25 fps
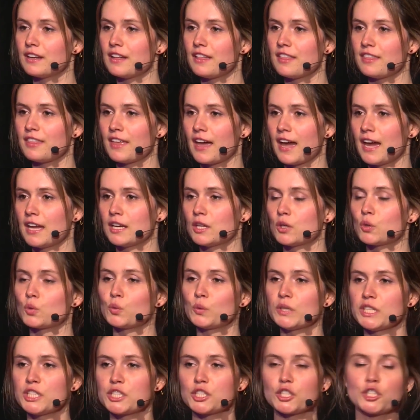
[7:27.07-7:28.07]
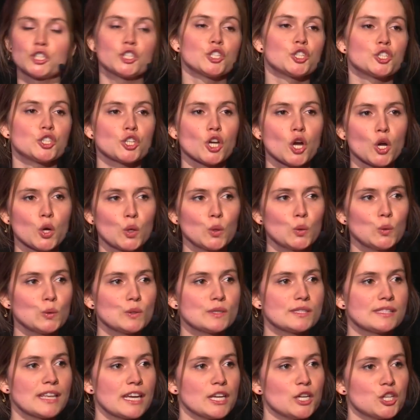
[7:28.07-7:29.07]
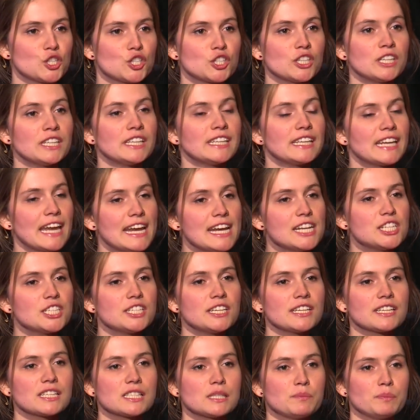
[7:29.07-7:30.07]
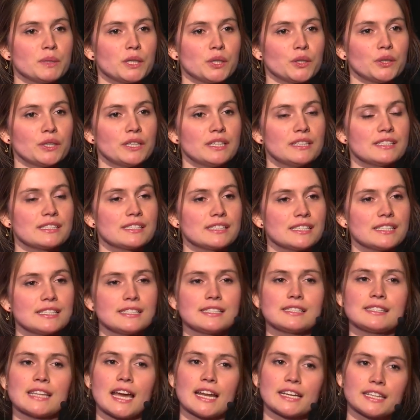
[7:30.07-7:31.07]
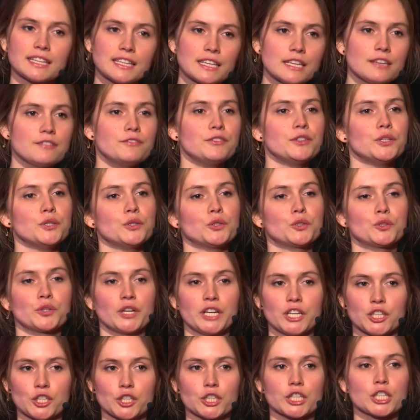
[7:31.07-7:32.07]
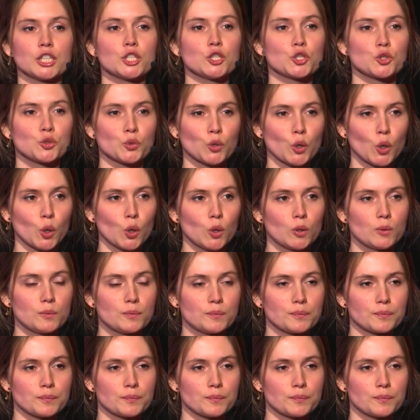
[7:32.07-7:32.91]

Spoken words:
then research shows that you should engage in experiences that give you greater control.